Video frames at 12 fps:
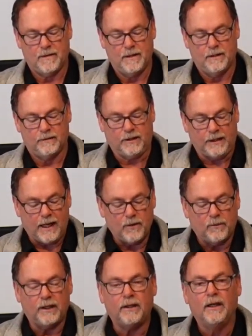Today,
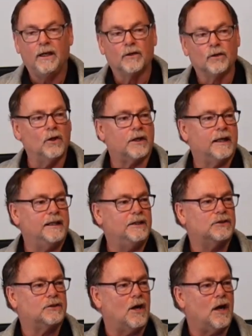we look and
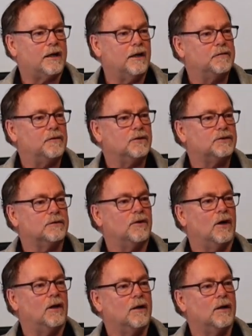he's talking, first of all,